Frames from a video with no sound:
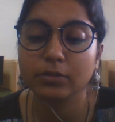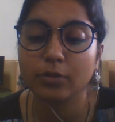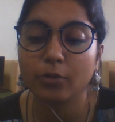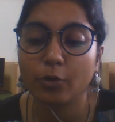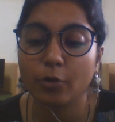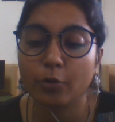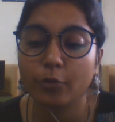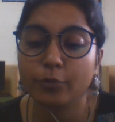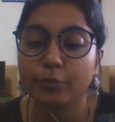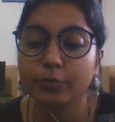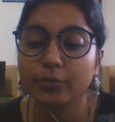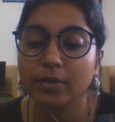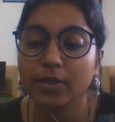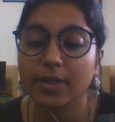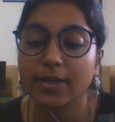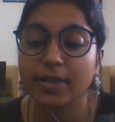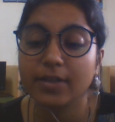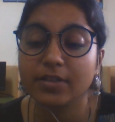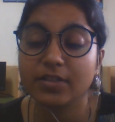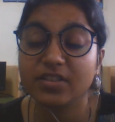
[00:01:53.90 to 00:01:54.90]
of the
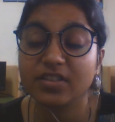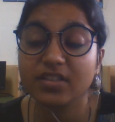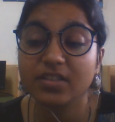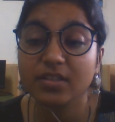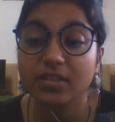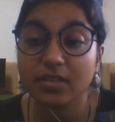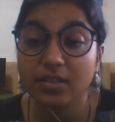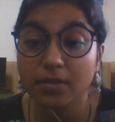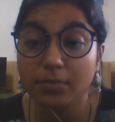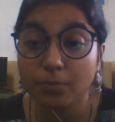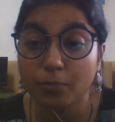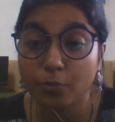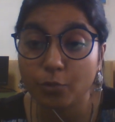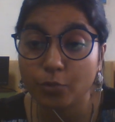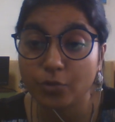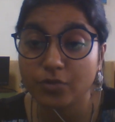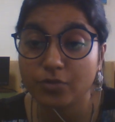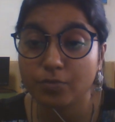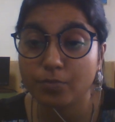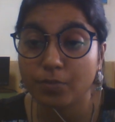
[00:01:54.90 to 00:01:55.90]

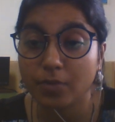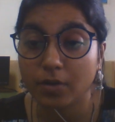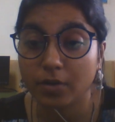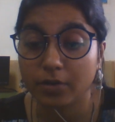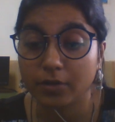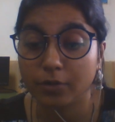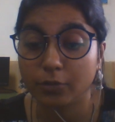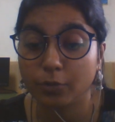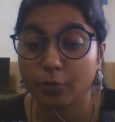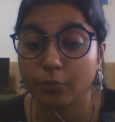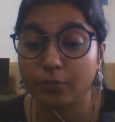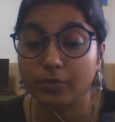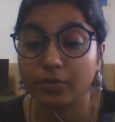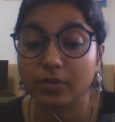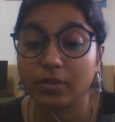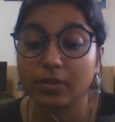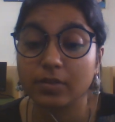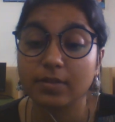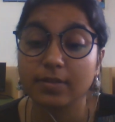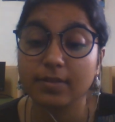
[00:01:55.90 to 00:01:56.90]
anterior-most part of
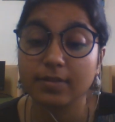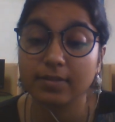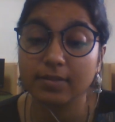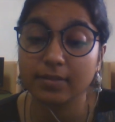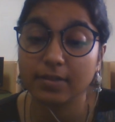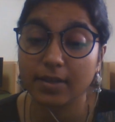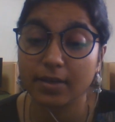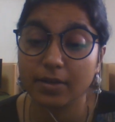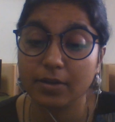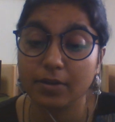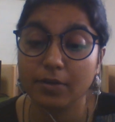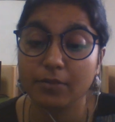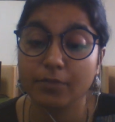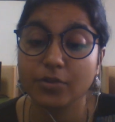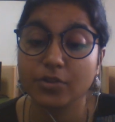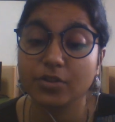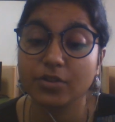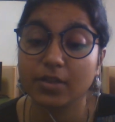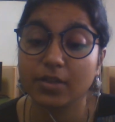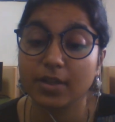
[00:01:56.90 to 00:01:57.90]
the sclera
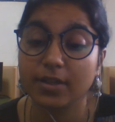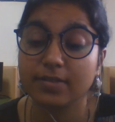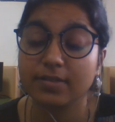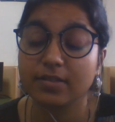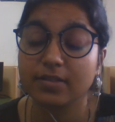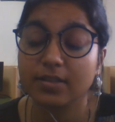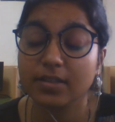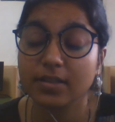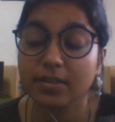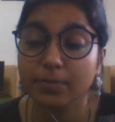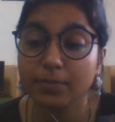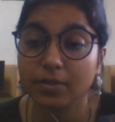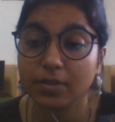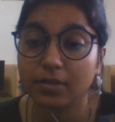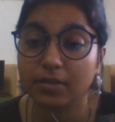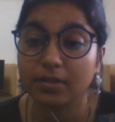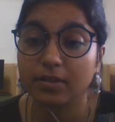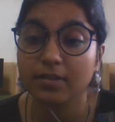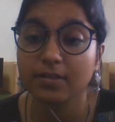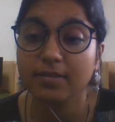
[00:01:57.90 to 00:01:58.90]
which lies deep in
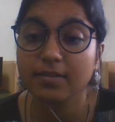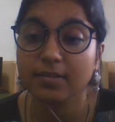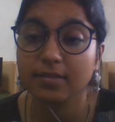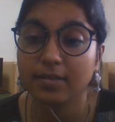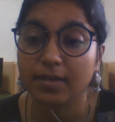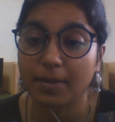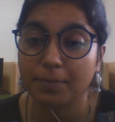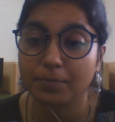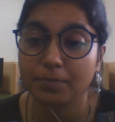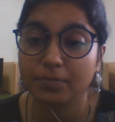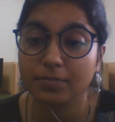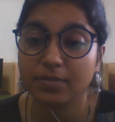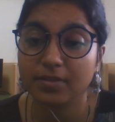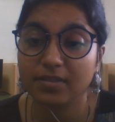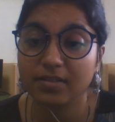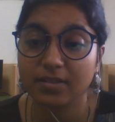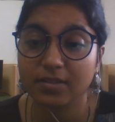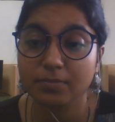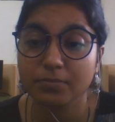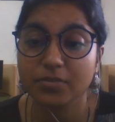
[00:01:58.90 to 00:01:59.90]
the
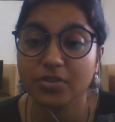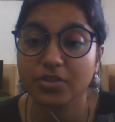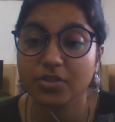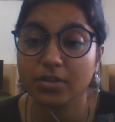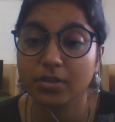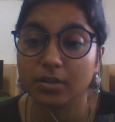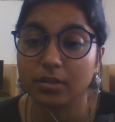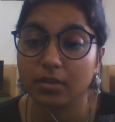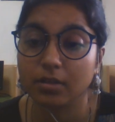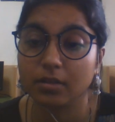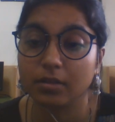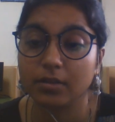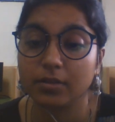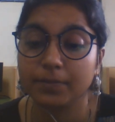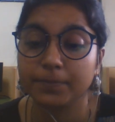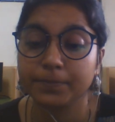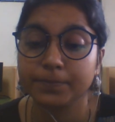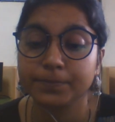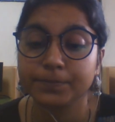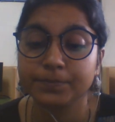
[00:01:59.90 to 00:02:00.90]
Schlemm's canal.
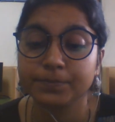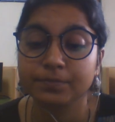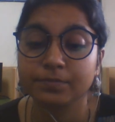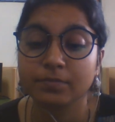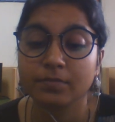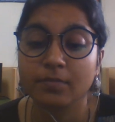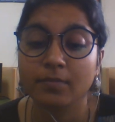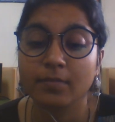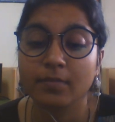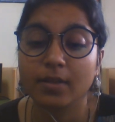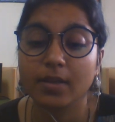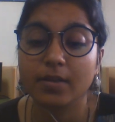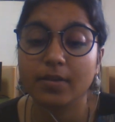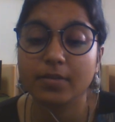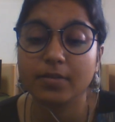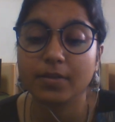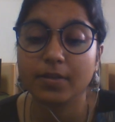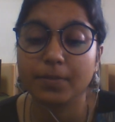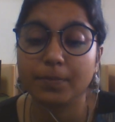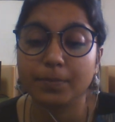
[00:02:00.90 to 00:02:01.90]

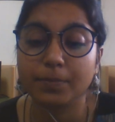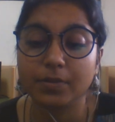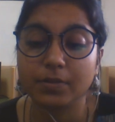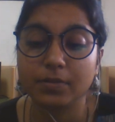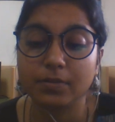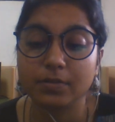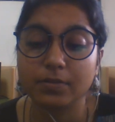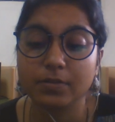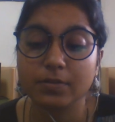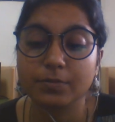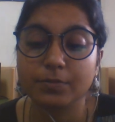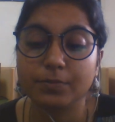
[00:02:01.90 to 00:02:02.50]
It appears